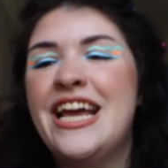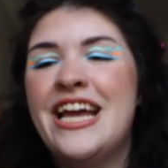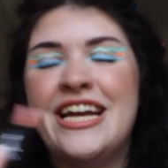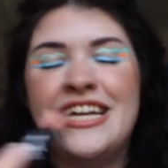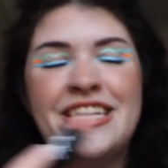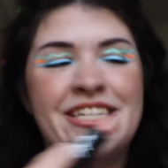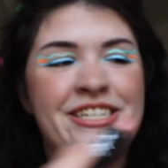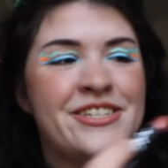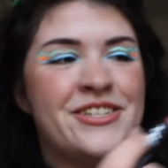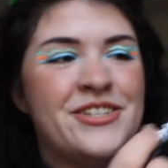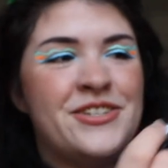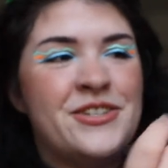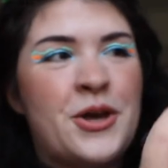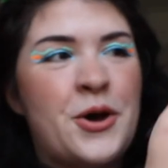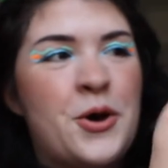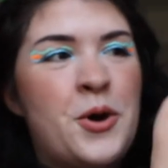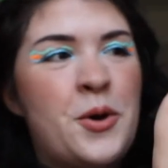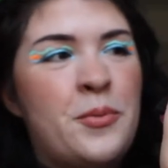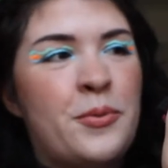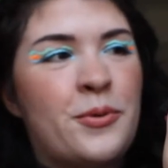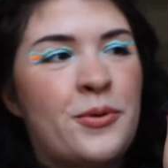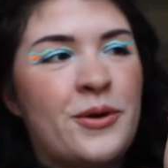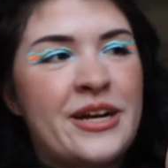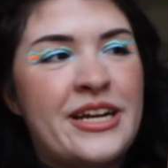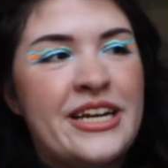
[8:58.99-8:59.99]
It's
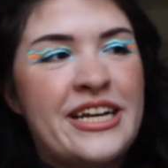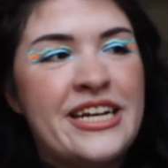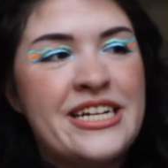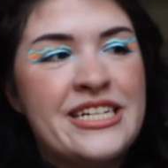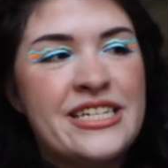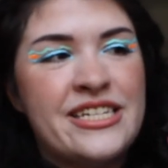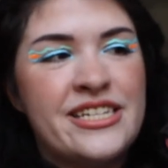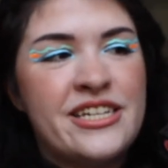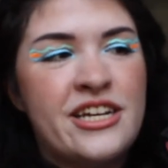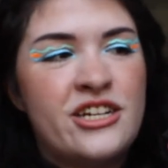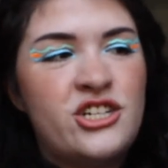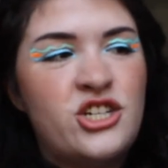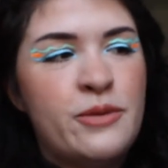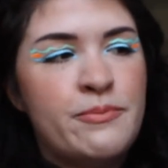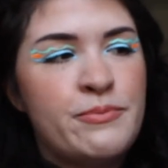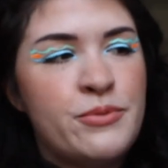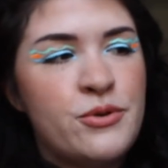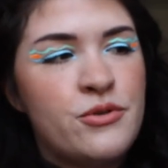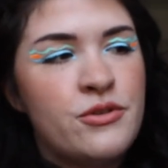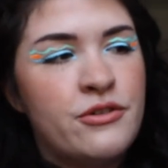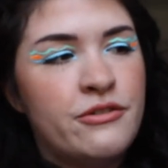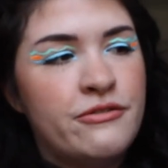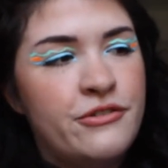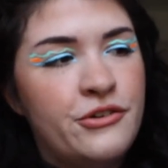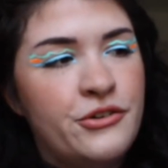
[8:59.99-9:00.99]
so pretty. It's such a
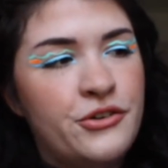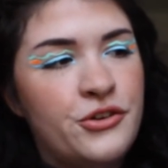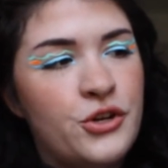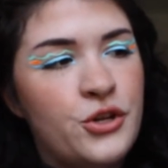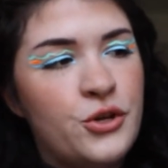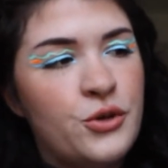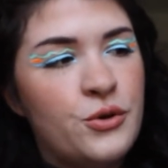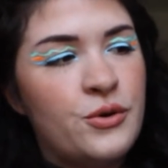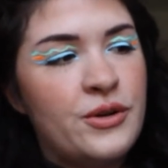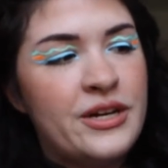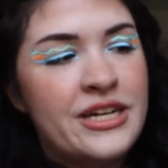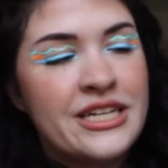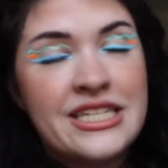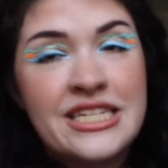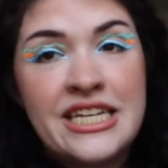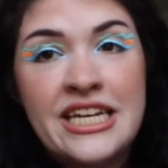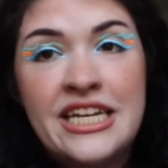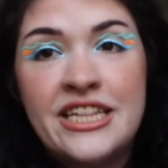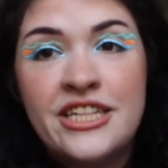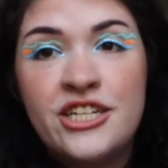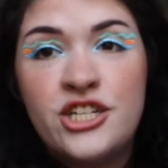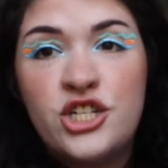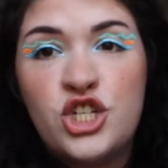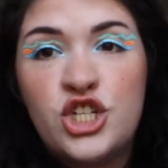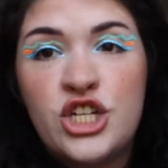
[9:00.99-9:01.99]
beautiful nude. It's
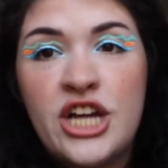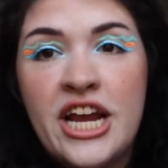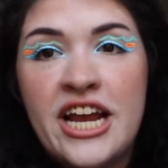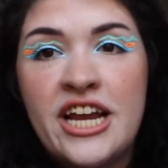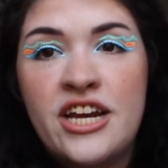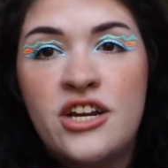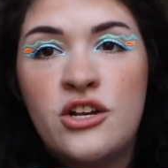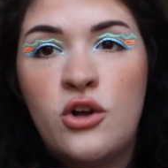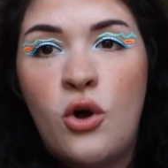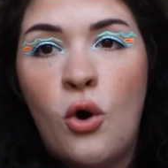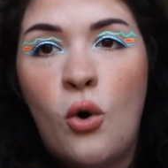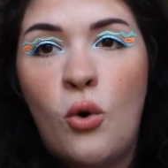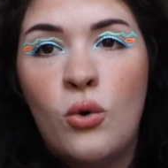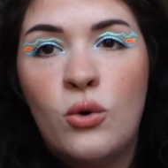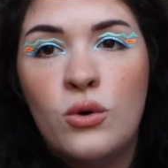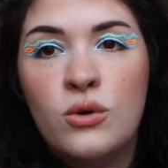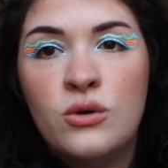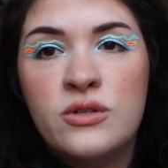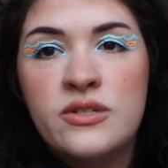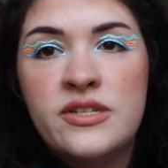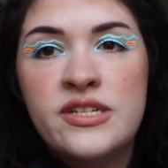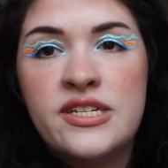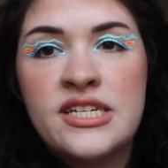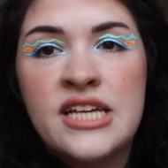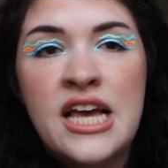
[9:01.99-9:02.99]
in the shade
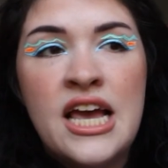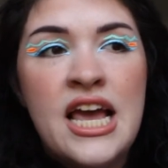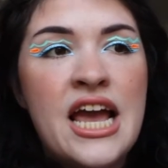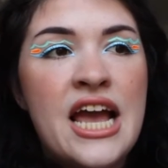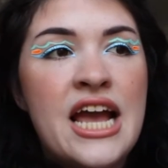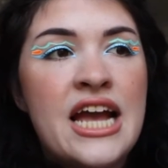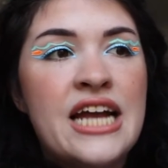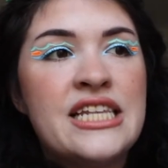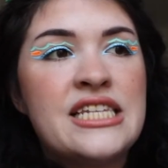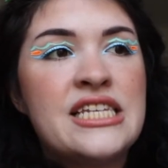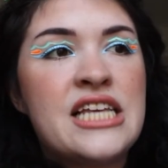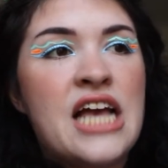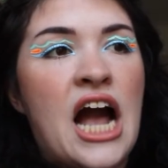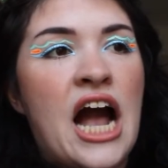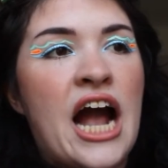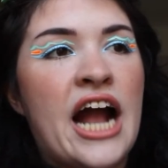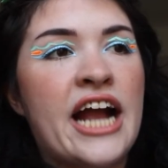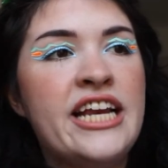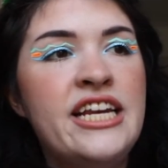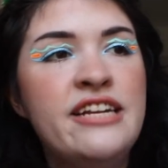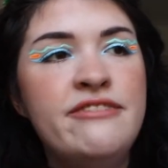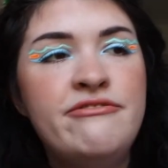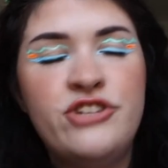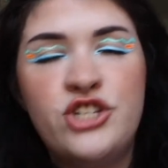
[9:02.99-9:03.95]
Goals. It's kind of